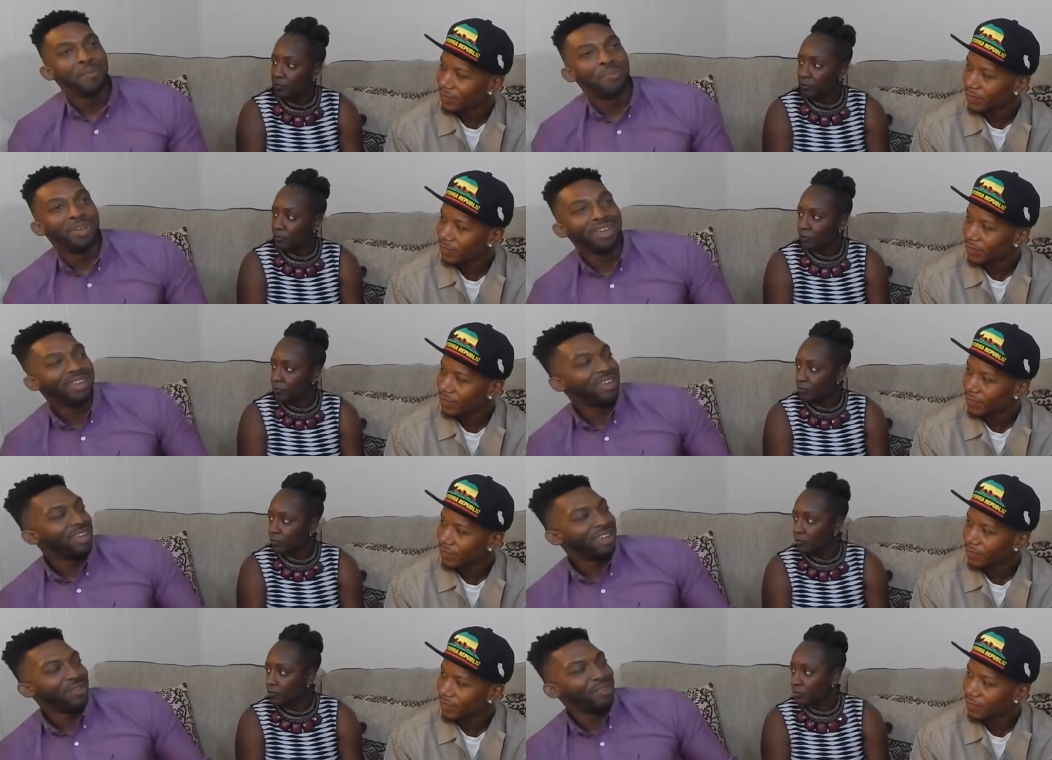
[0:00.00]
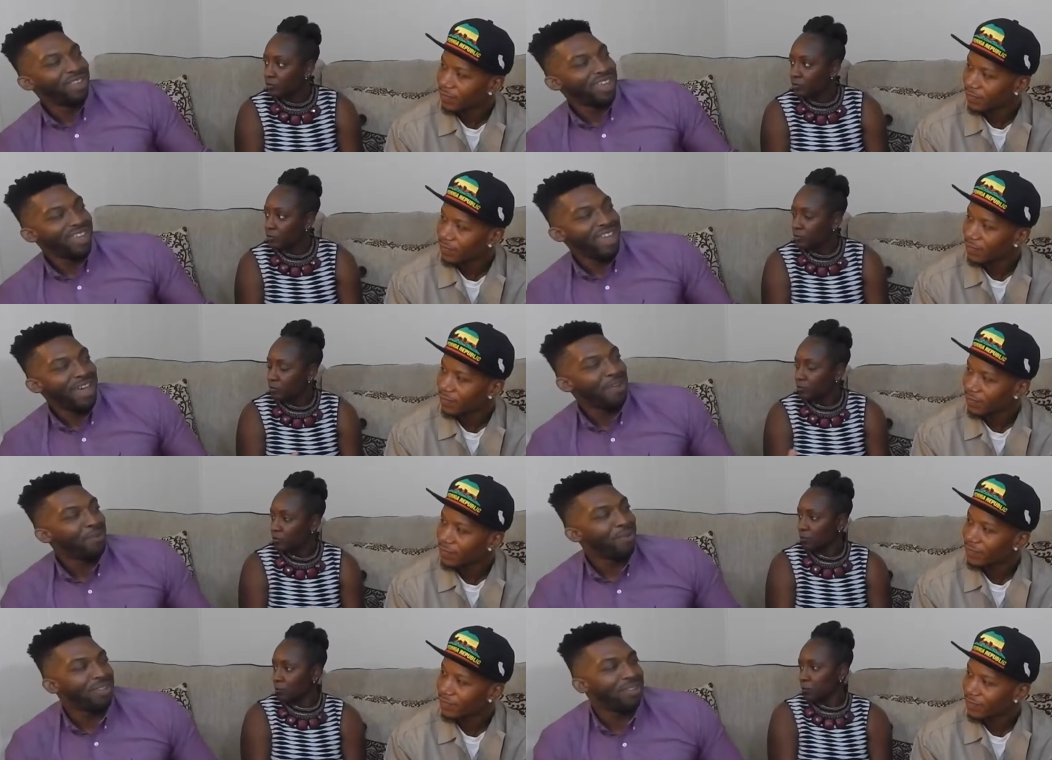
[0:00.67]
Speaker 1: but like you said,
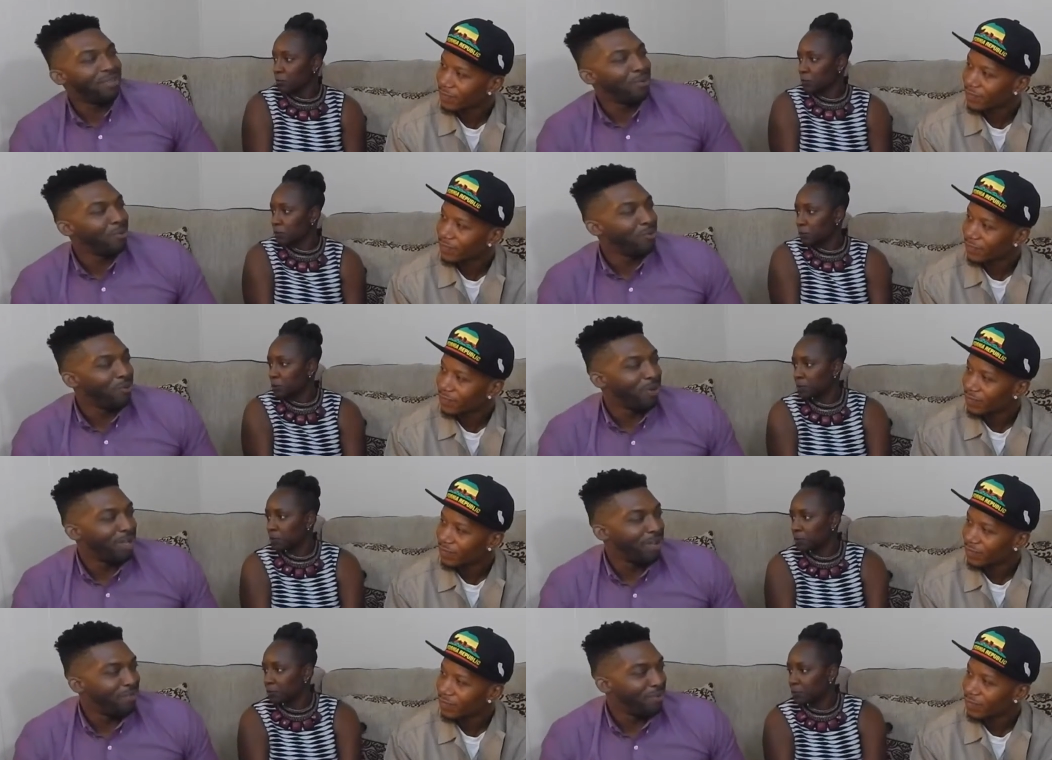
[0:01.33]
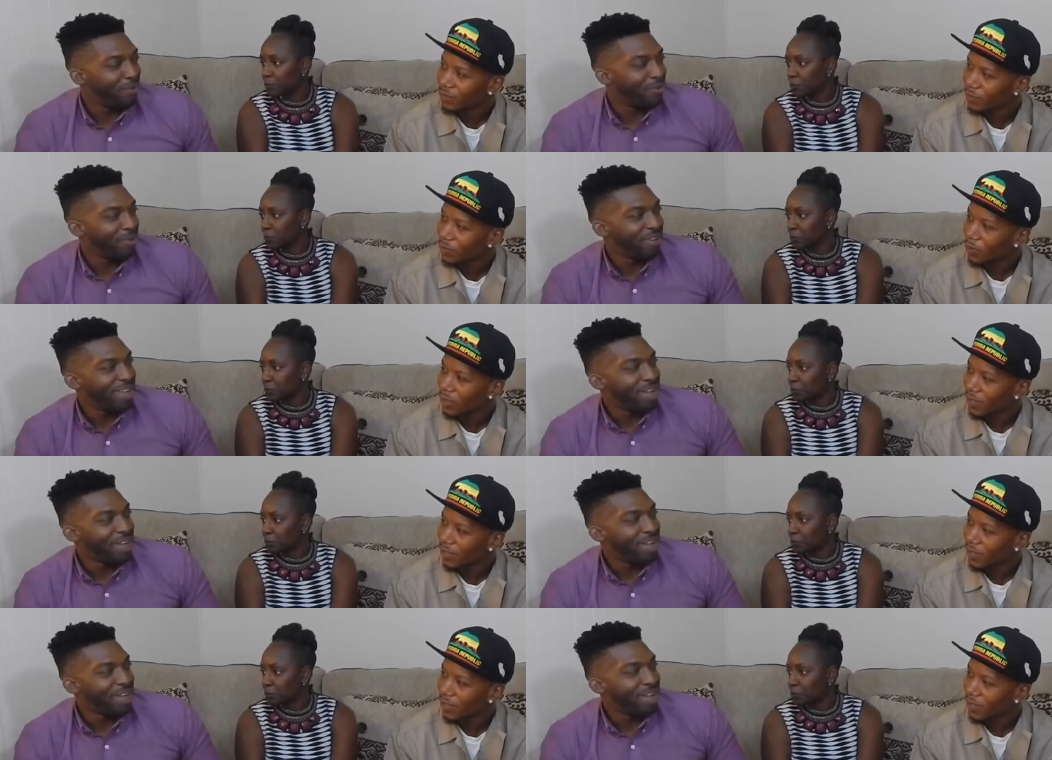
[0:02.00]
not on a social level, right.